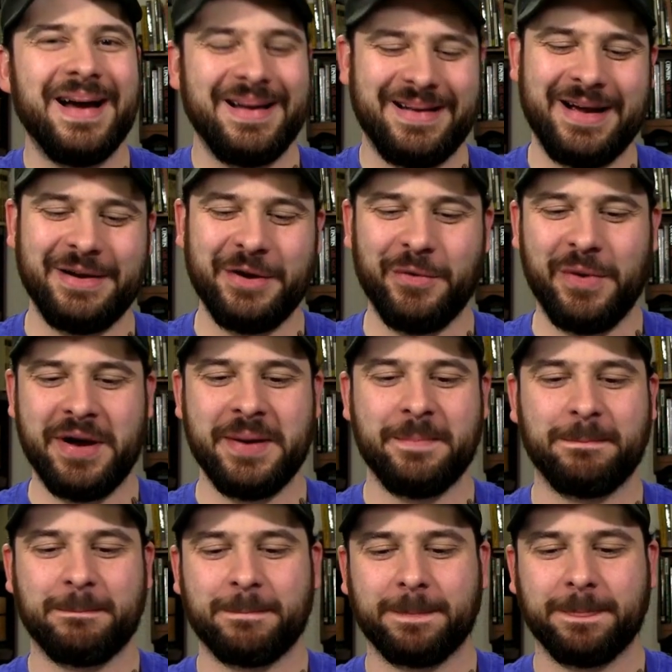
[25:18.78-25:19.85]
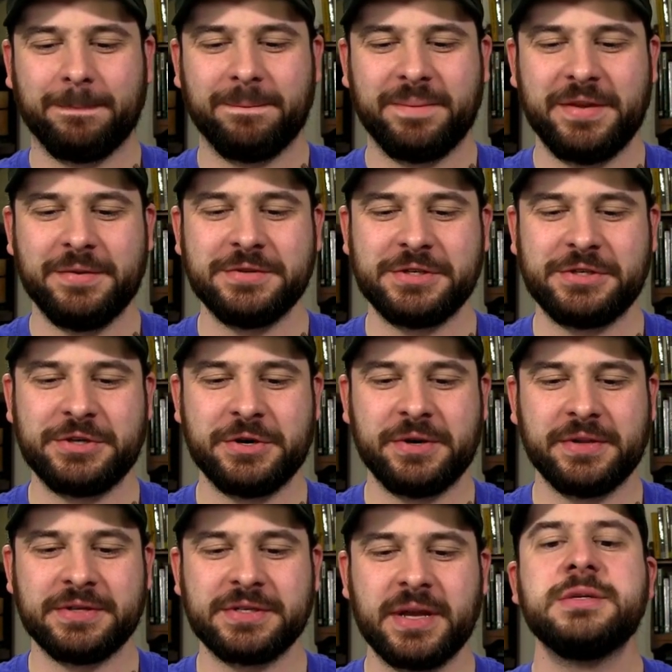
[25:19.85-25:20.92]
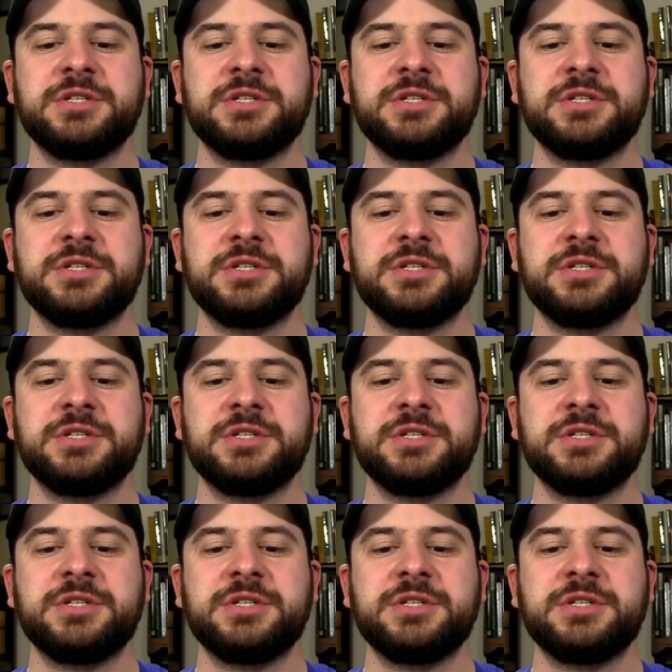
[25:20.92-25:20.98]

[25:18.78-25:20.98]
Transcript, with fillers: I, I know why. He was a journalist.